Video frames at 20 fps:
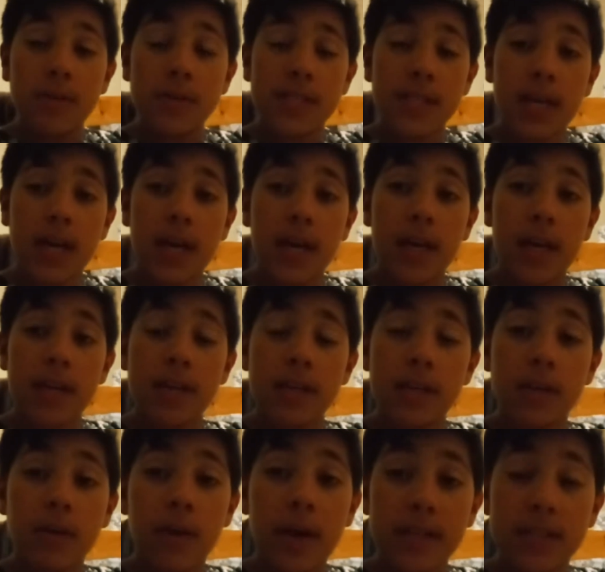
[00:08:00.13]
was at
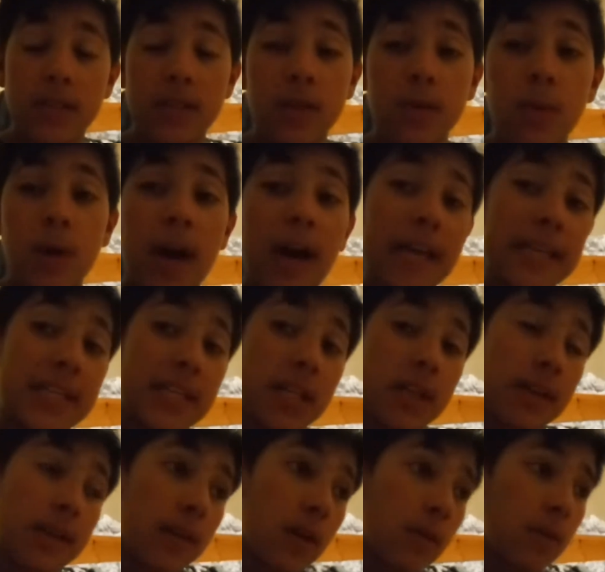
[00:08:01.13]
you know I had to do. I had
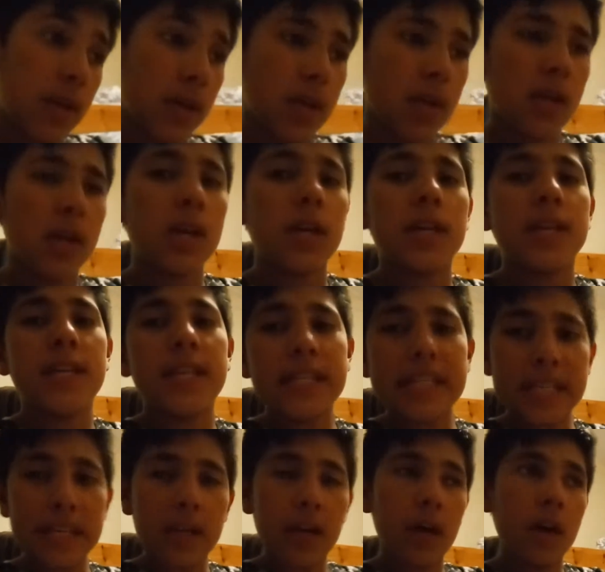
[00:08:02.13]
to go here,
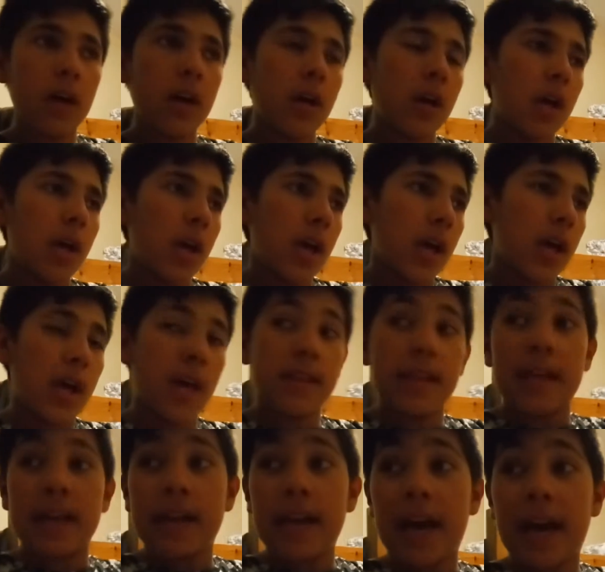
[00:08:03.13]
eat dinner, and
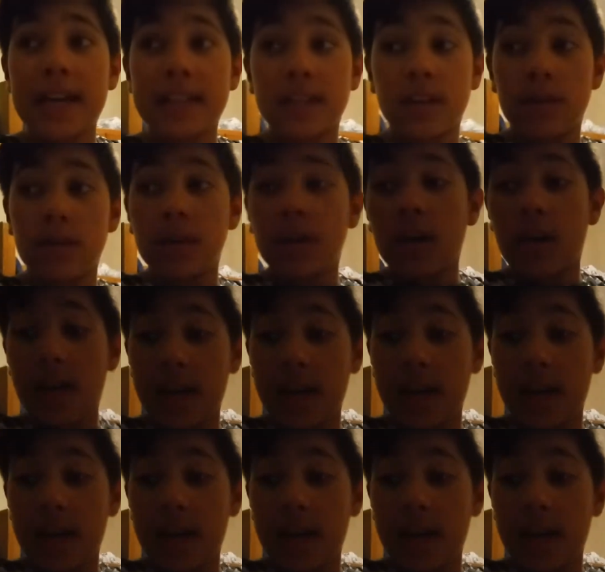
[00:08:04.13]
then I had to go to.